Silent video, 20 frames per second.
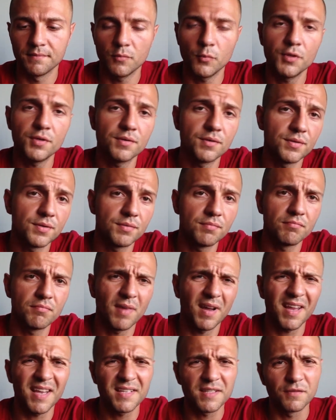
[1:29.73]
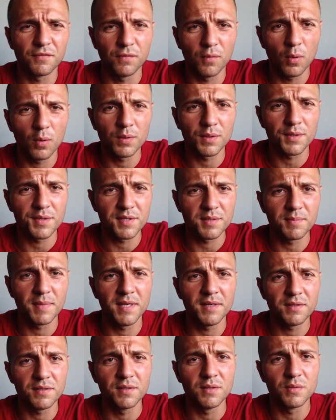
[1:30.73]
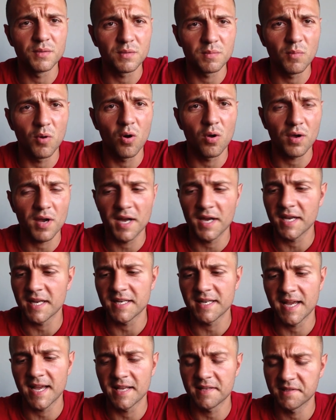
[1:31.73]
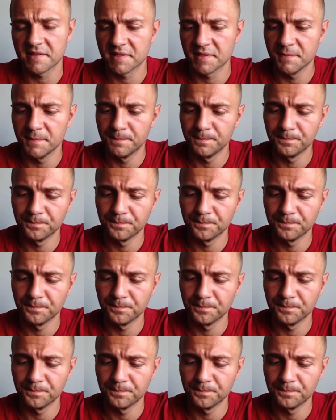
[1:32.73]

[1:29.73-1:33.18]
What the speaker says: which I guess a folder is meant to do small cutting tasks.